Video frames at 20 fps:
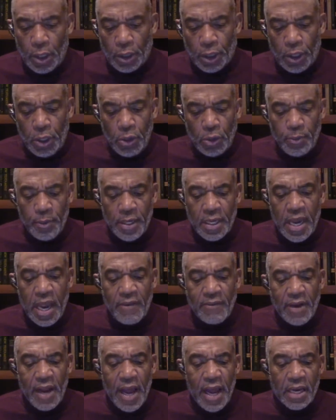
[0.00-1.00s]

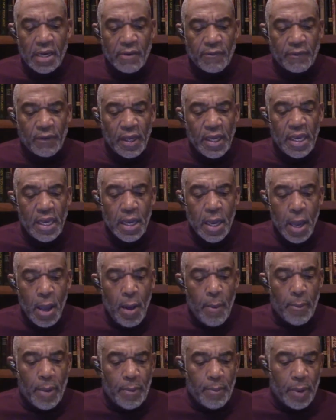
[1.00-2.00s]
David had to flee,
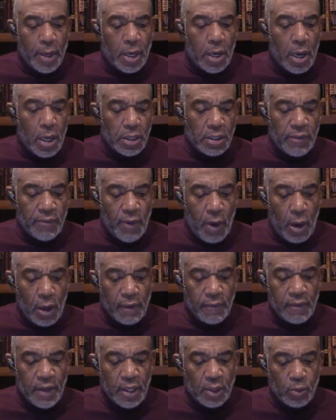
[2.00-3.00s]
but because of all
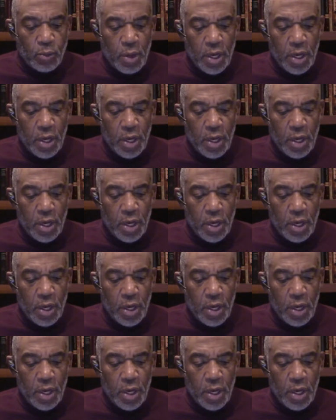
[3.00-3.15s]
of this,